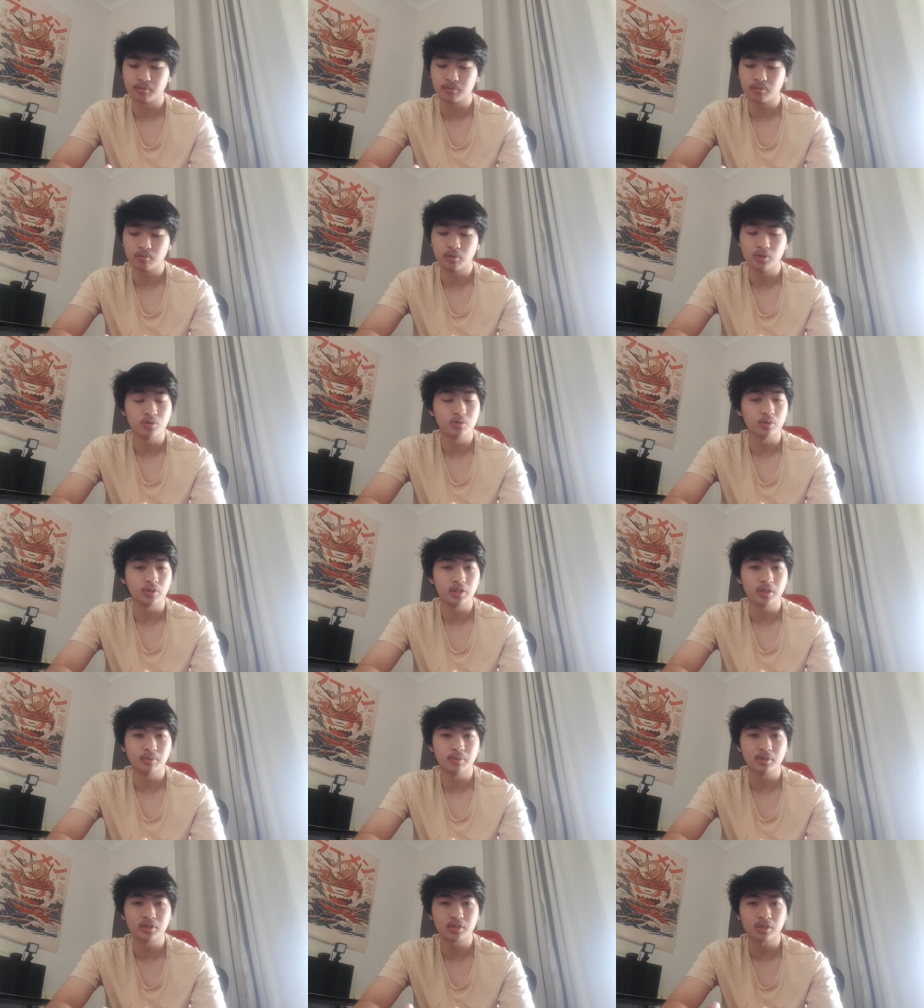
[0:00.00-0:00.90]
which will
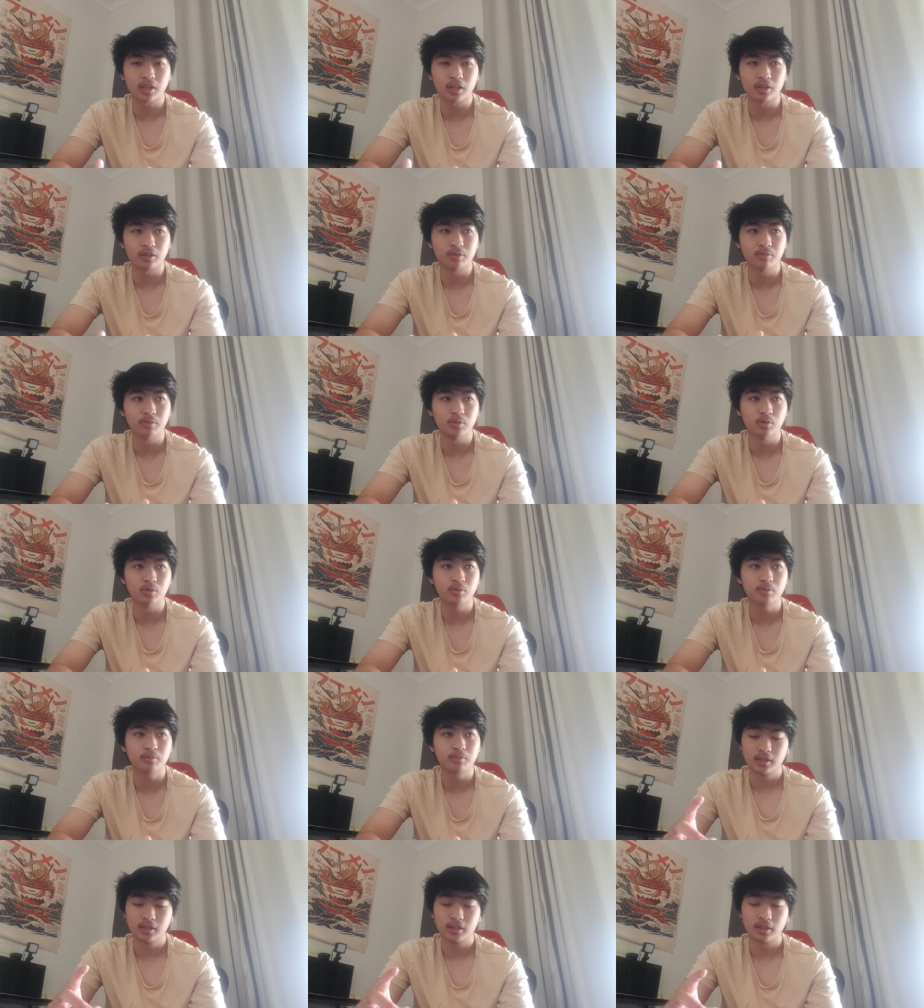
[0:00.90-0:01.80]
keep us accountable.
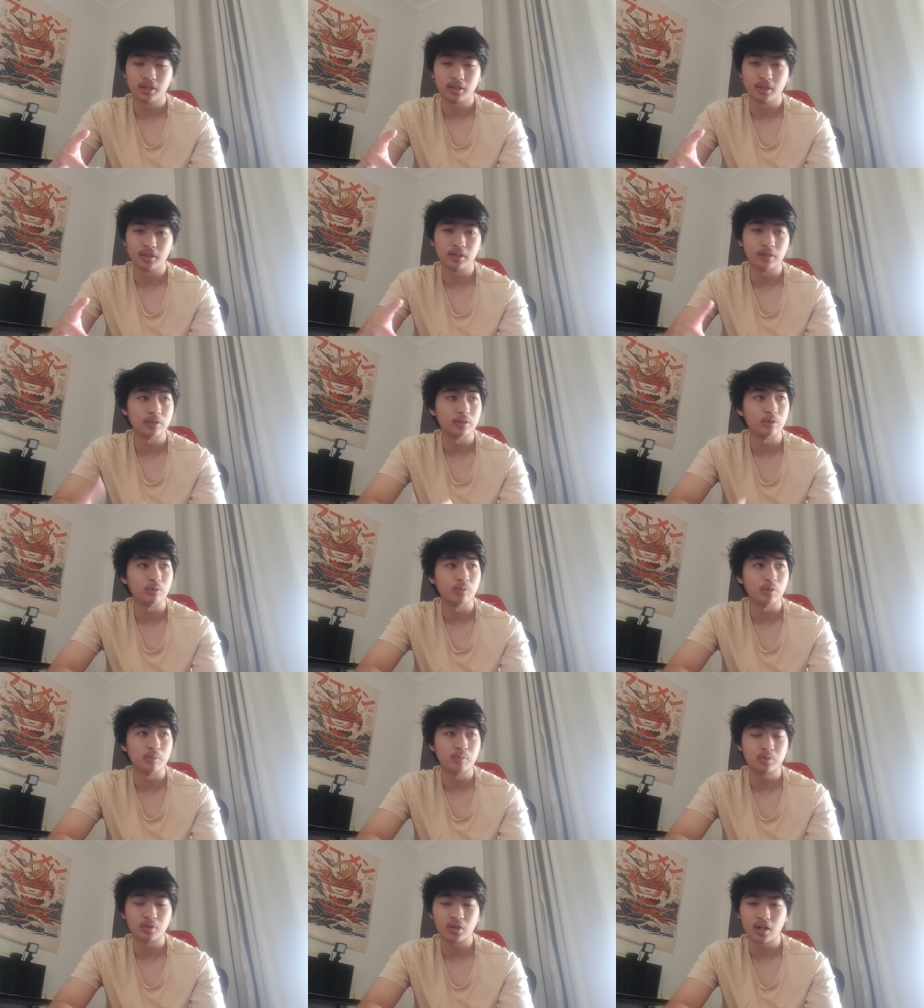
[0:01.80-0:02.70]
There'll
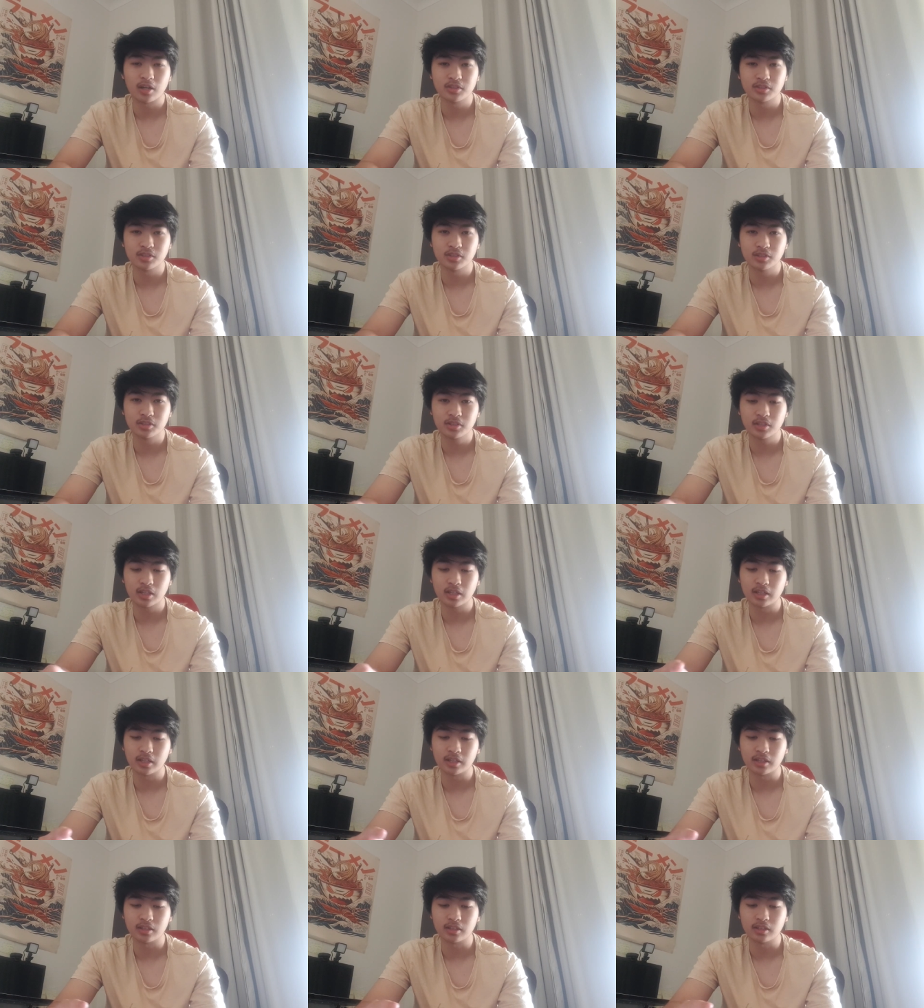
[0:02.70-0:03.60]
be prizes,
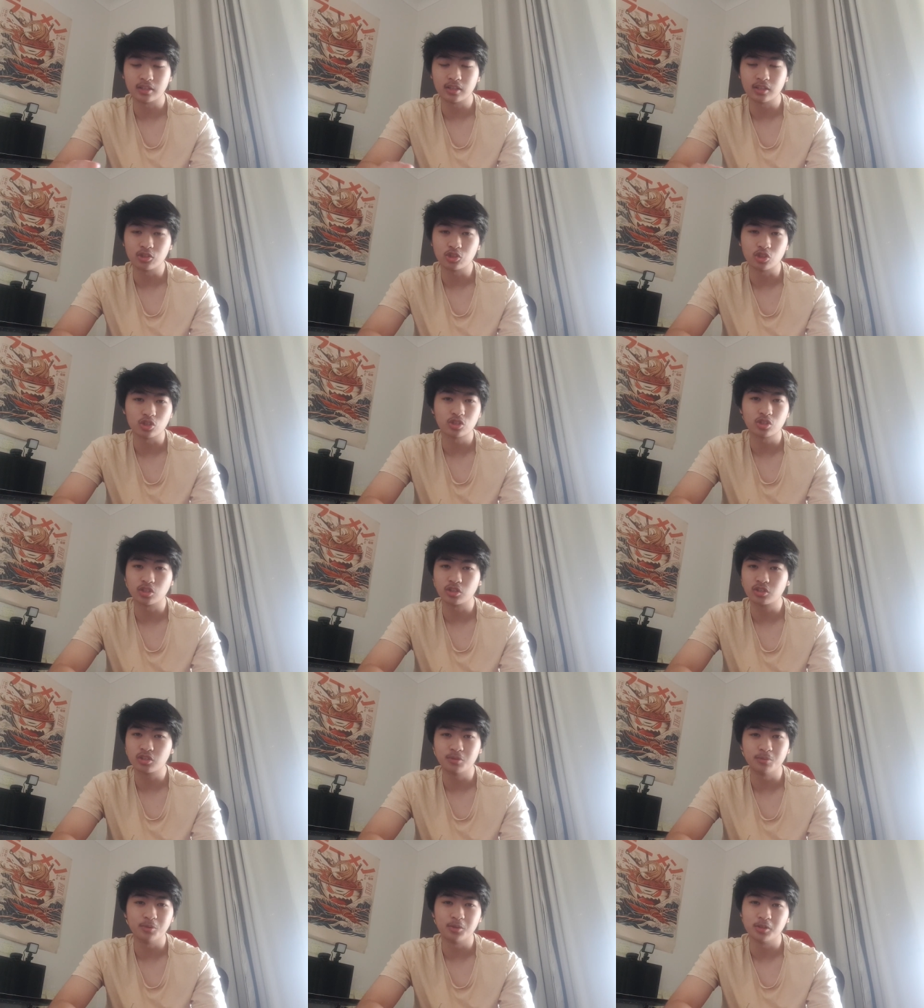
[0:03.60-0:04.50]
and it's just a
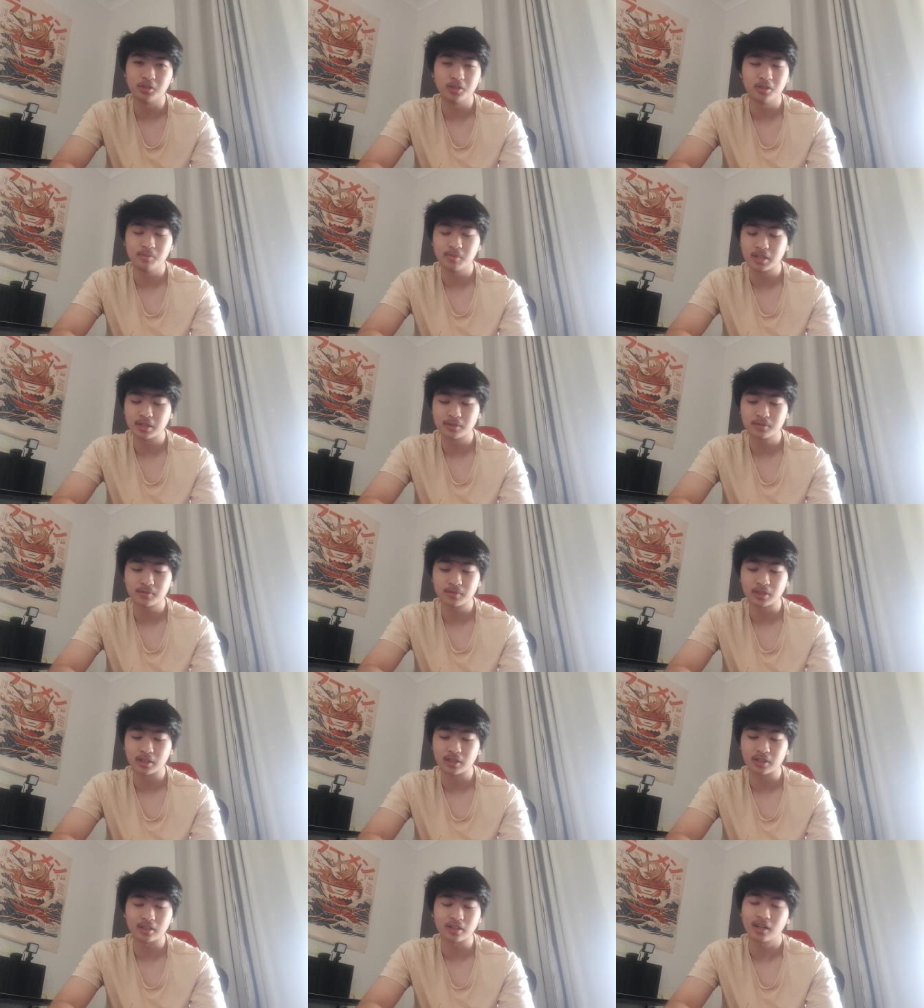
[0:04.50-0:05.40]
community-based
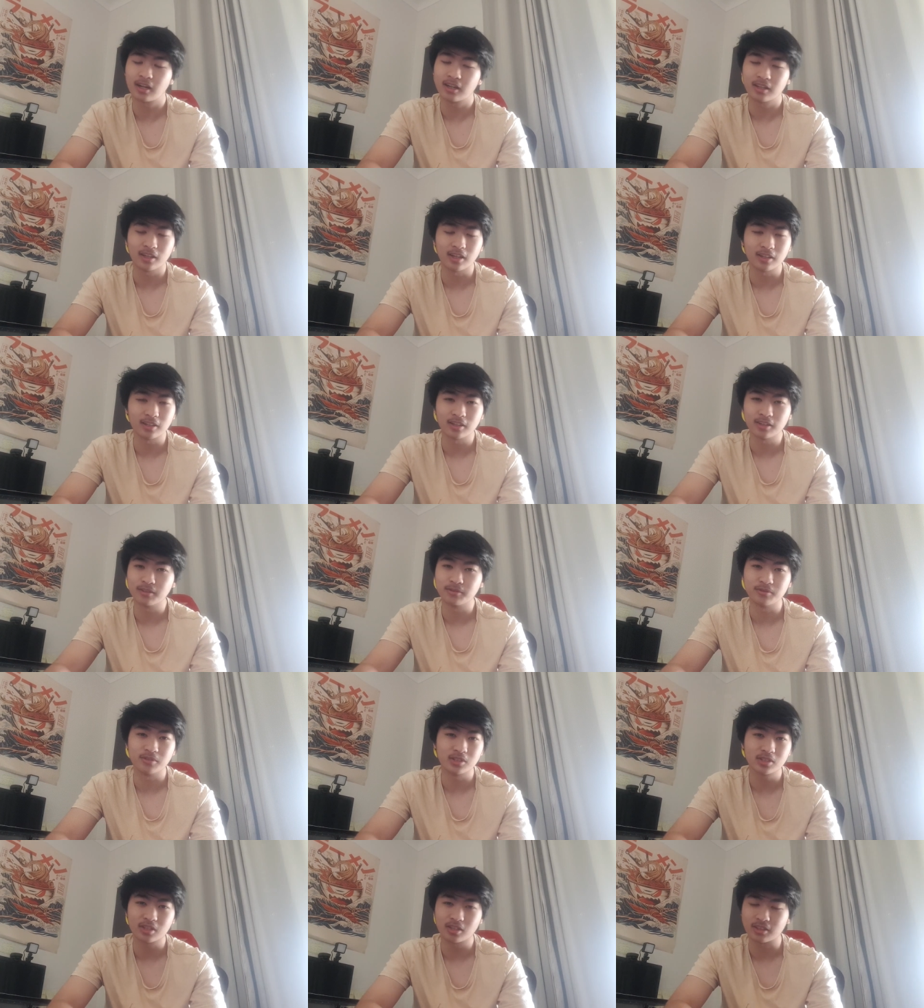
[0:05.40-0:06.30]
thing, and I love
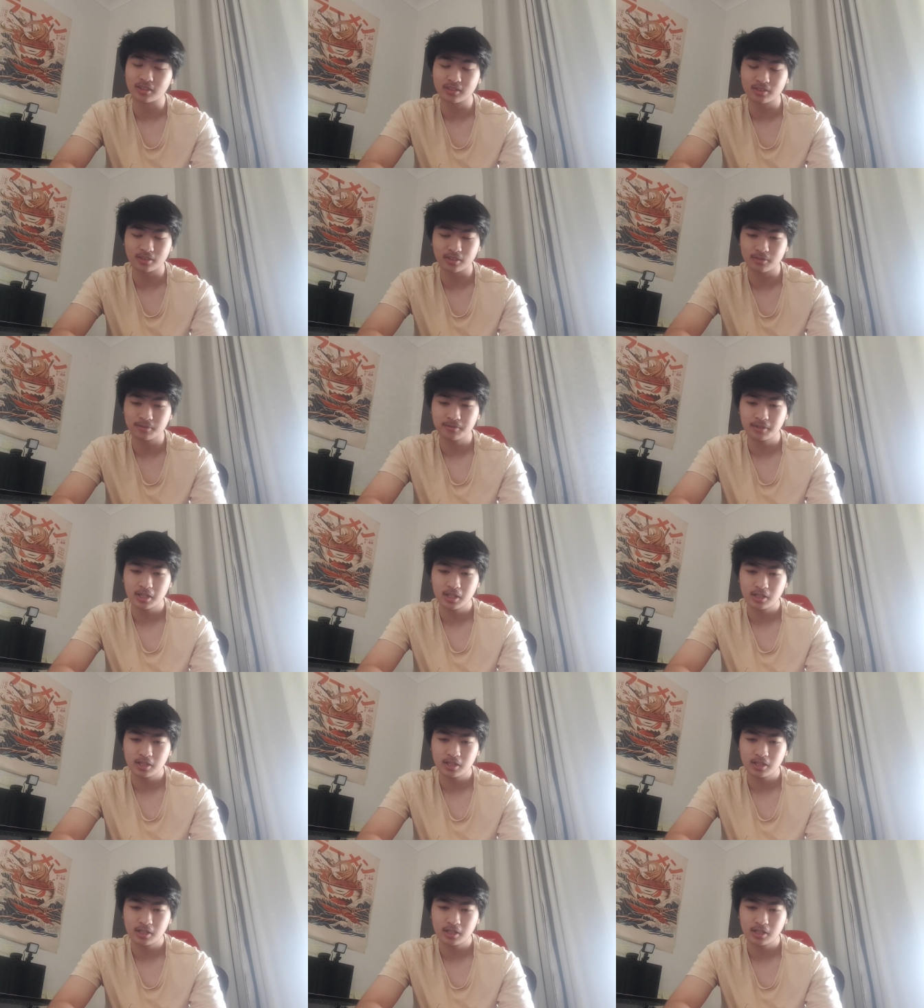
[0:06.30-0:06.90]
this kind of stuff.